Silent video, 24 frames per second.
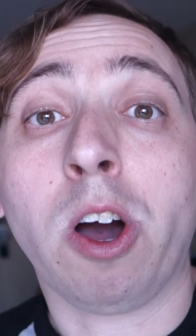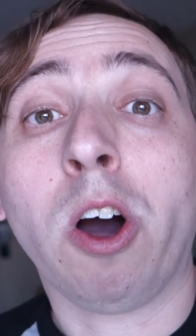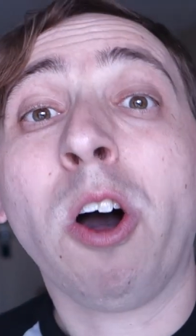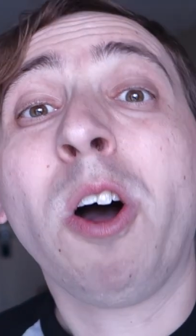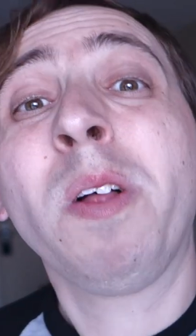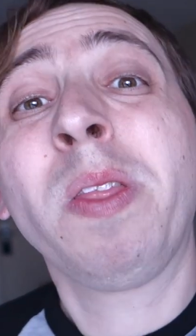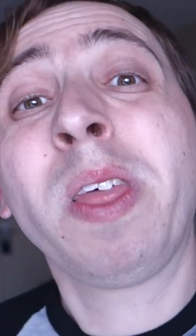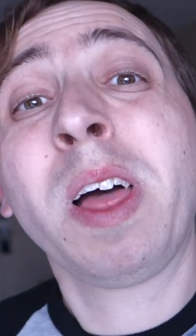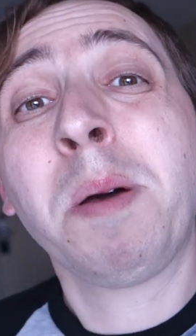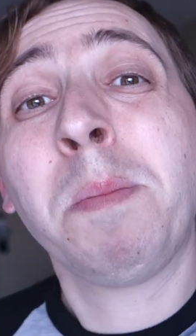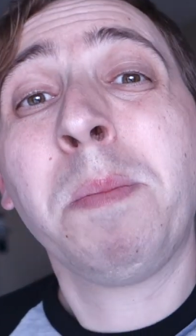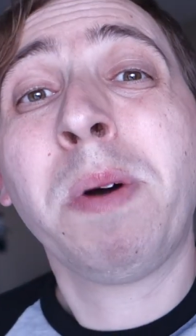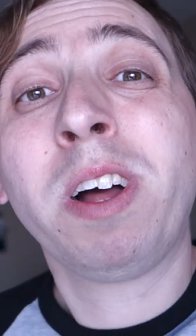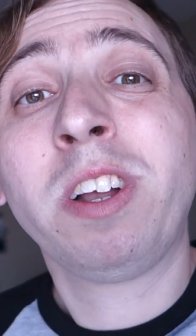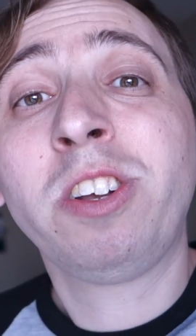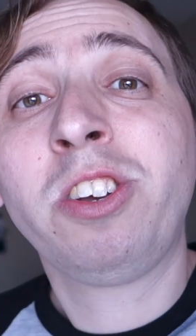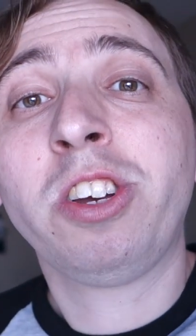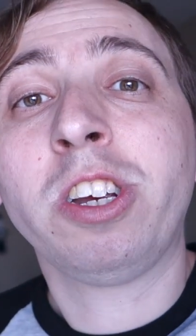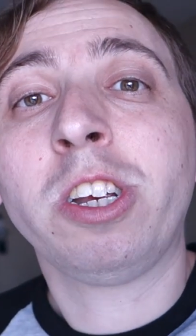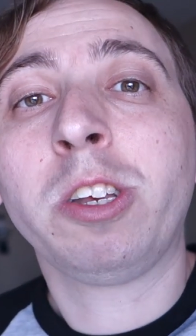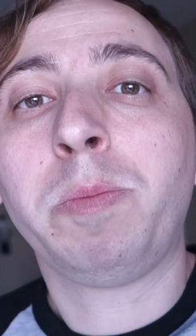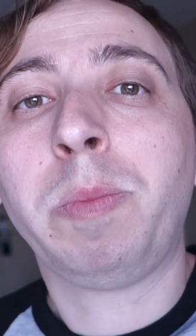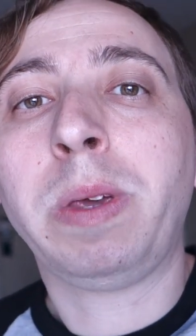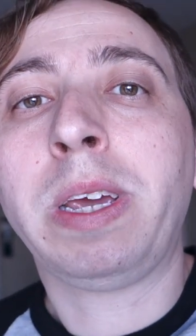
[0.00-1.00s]
all that much
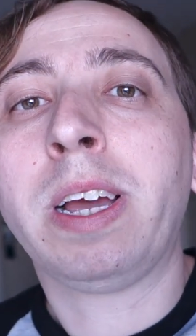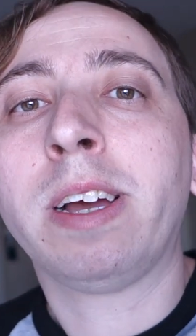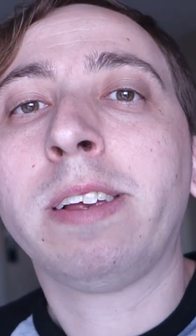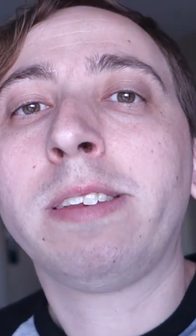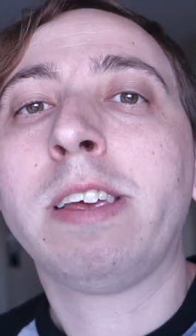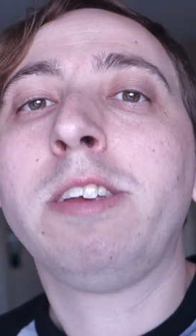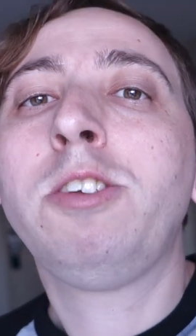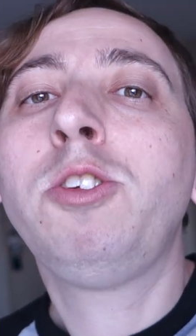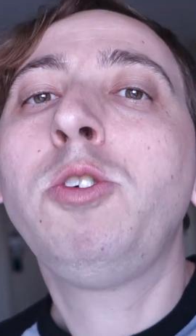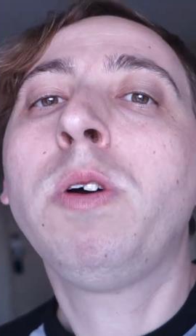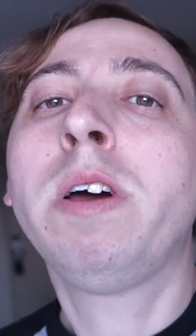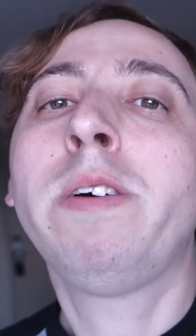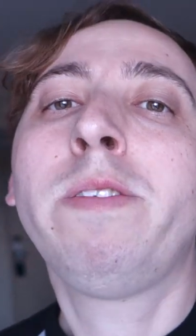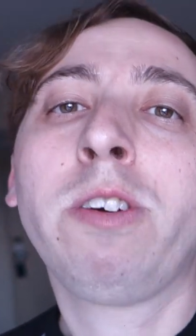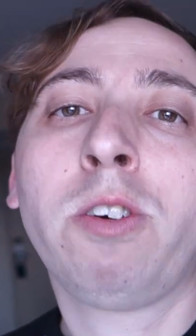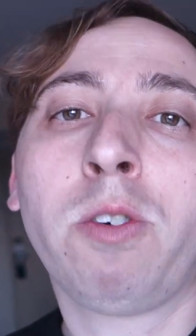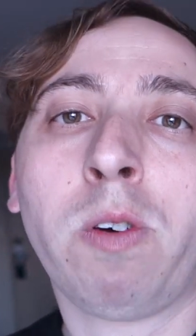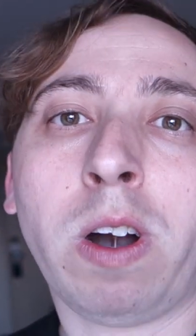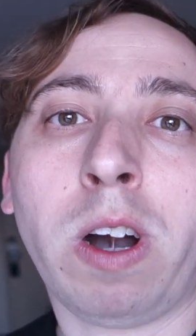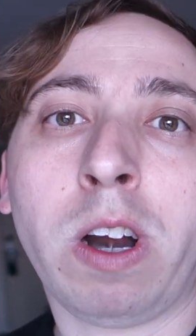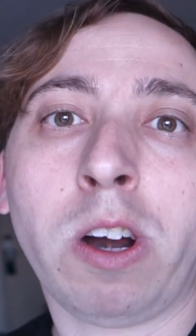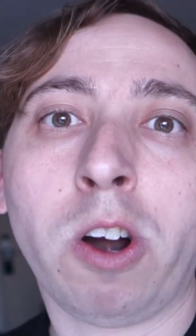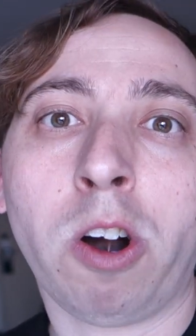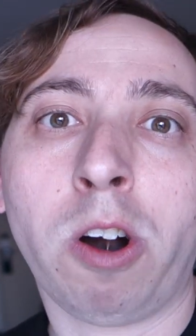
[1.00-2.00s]
is because I do have a
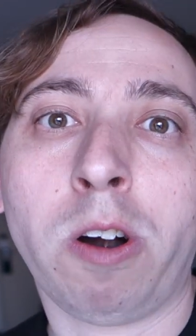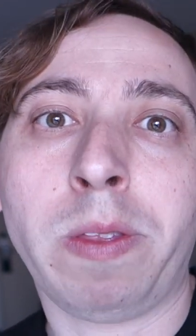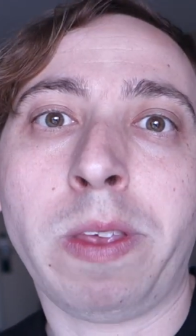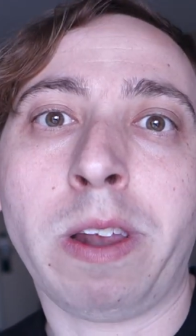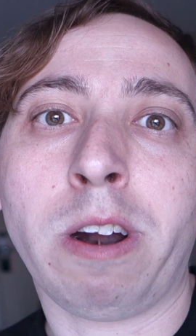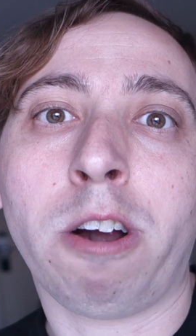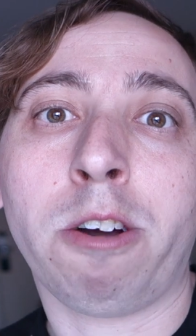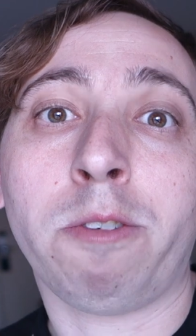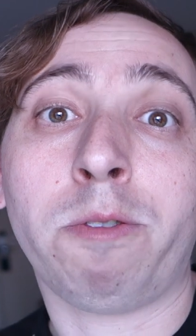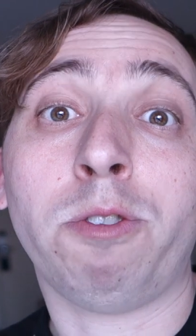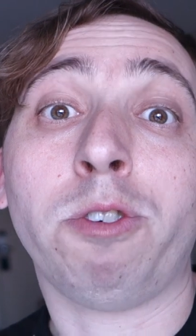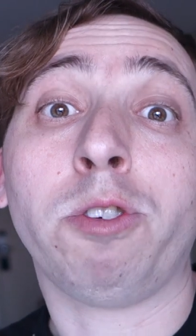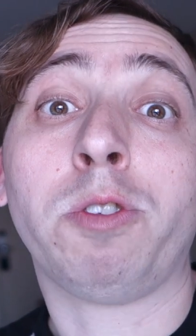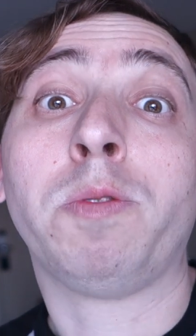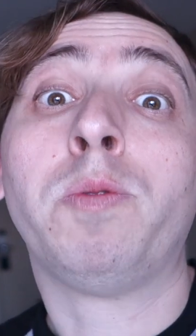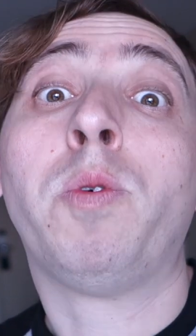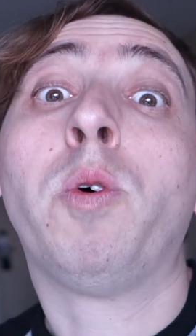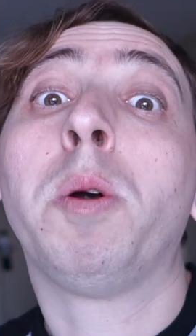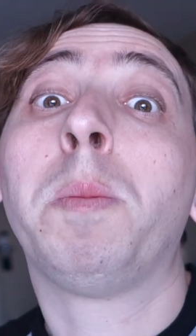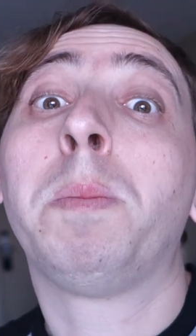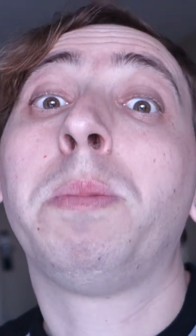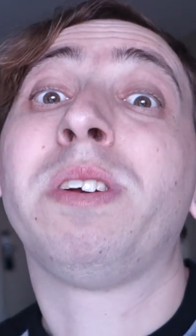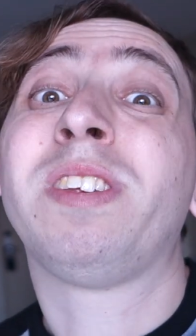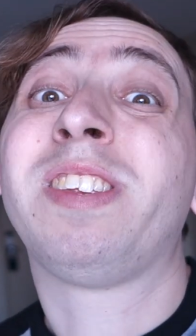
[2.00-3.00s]
credit card that offers
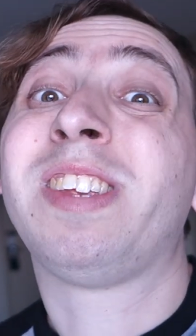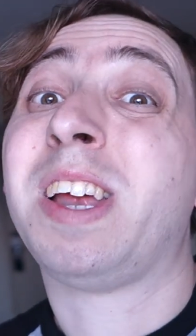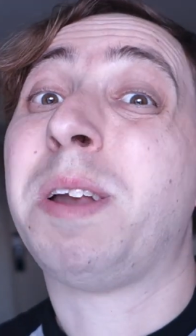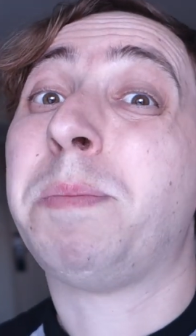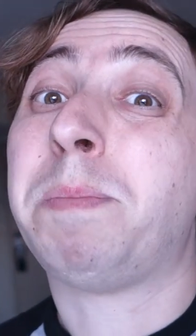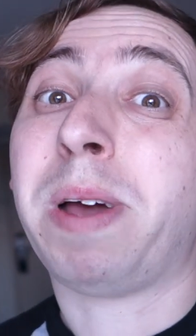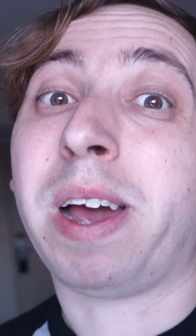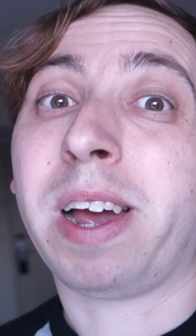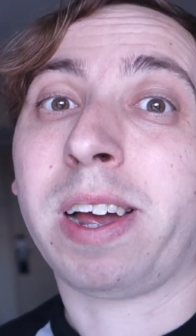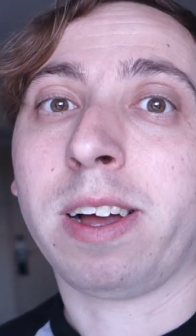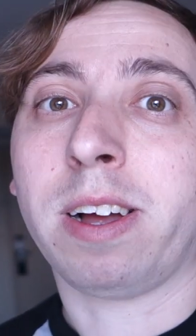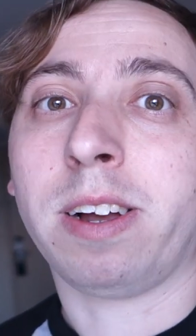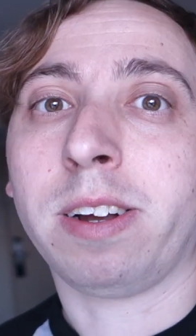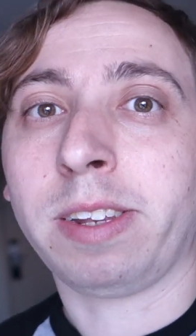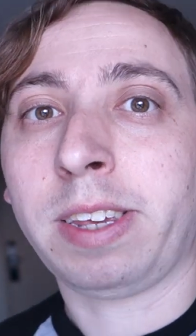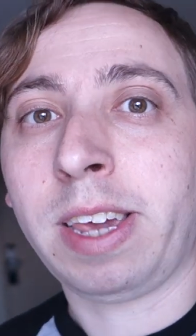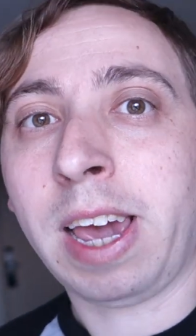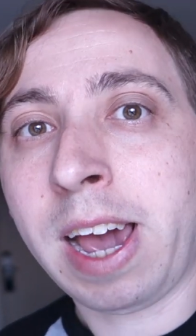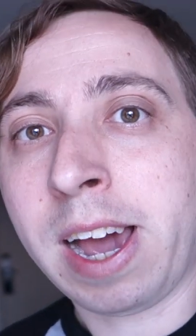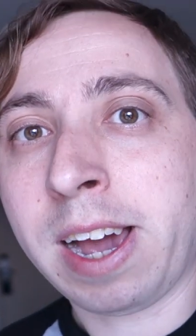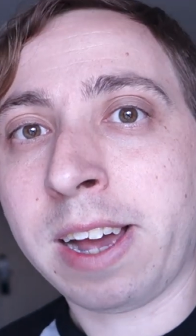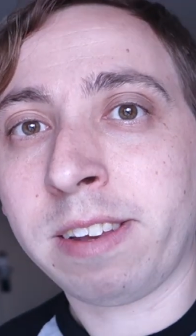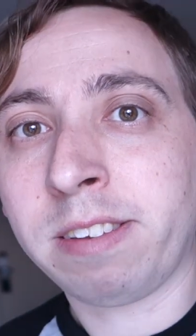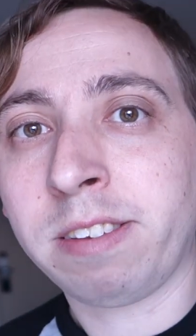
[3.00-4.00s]
4% back on
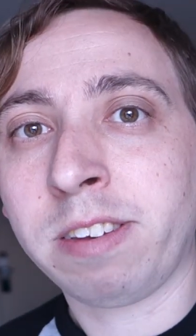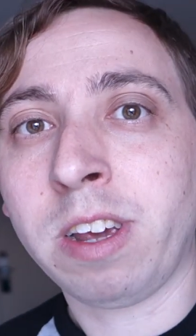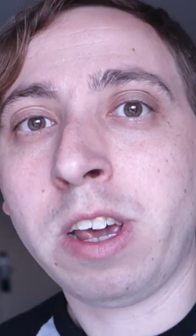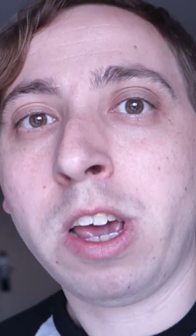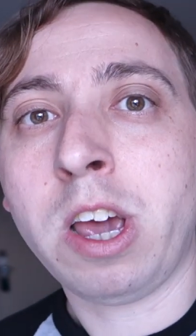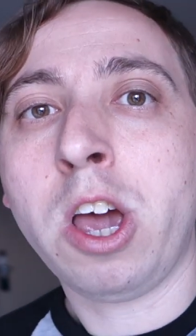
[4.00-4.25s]
gas,